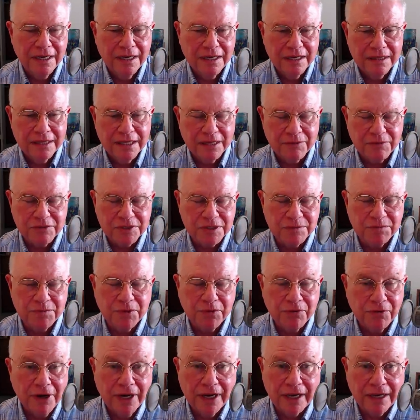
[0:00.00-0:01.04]
There was a
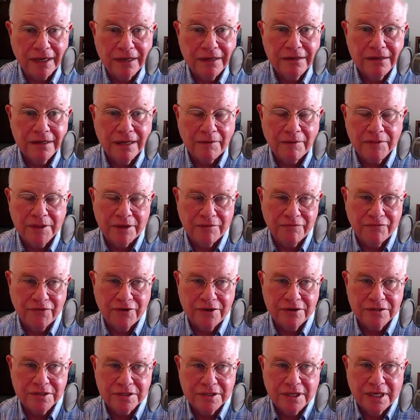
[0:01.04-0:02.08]
parade. At
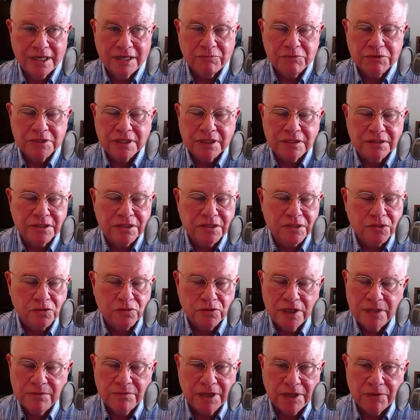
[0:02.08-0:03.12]
first, it was
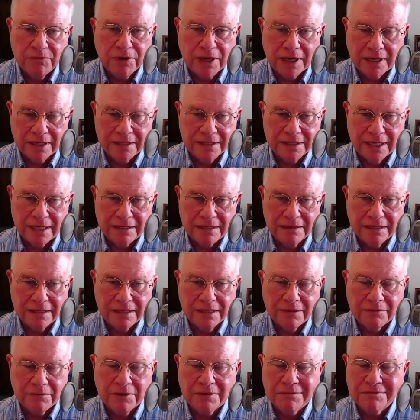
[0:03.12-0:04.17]
extremely well attended.
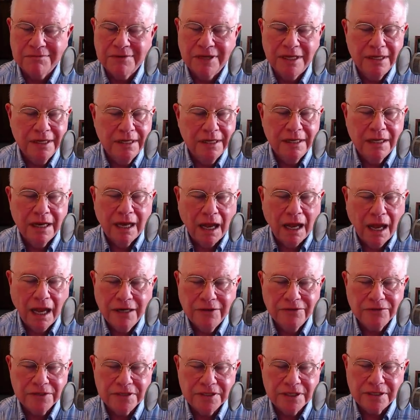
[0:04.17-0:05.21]
There were
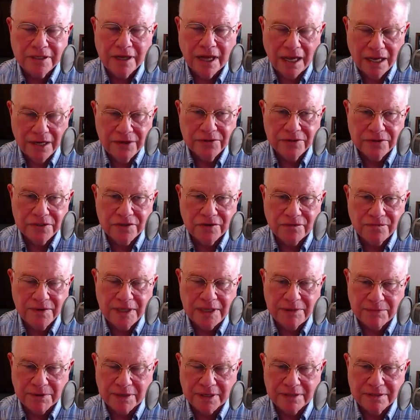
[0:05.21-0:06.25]
hundreds and hundreds of
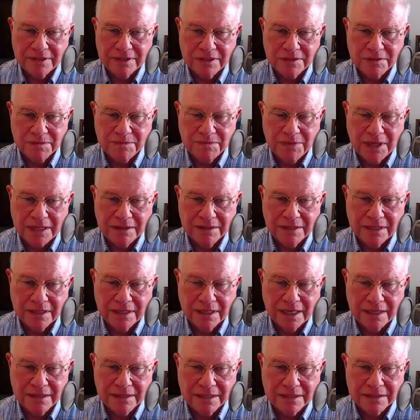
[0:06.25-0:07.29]
people at the at the
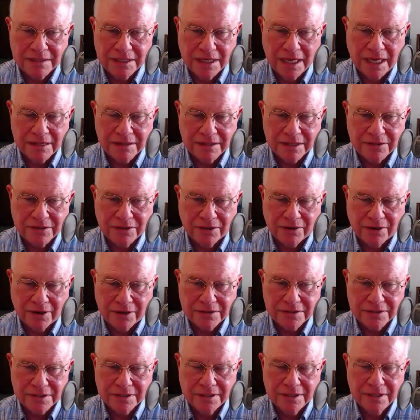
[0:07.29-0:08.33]
at the at the
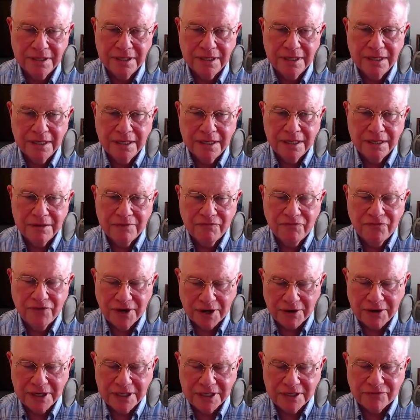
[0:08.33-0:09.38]
talks.
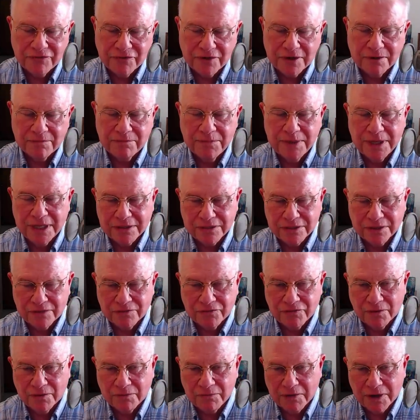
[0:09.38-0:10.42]
Very different picture
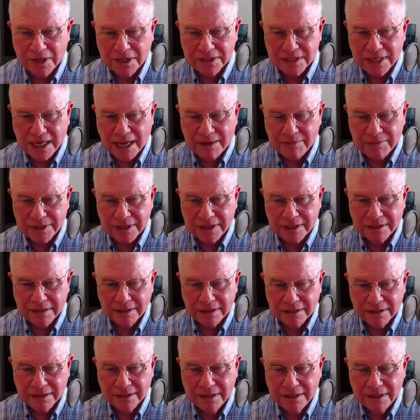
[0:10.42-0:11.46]
from what has happened in
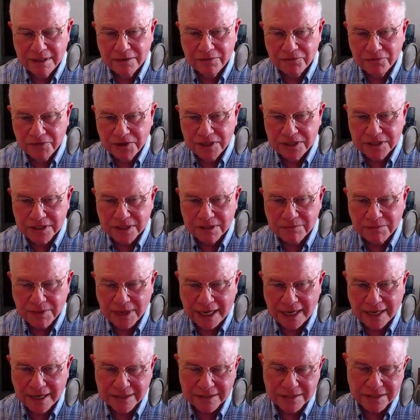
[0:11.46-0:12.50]
the recent
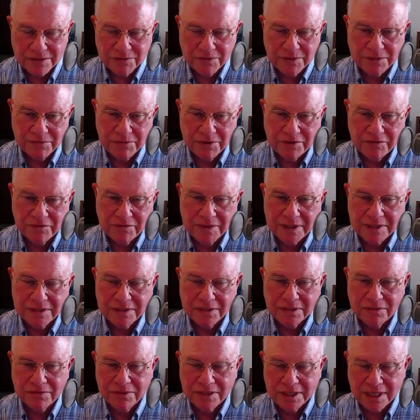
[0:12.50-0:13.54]
past when we've been
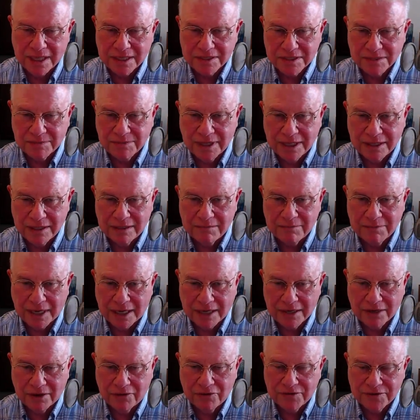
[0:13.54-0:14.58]
so decimated by
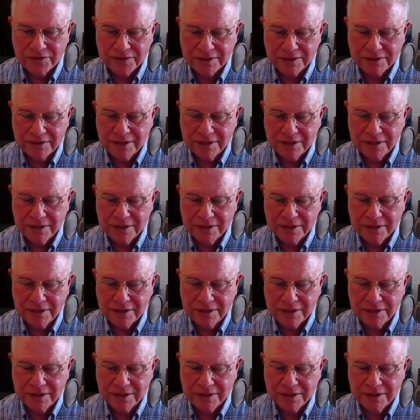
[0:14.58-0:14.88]
COVID.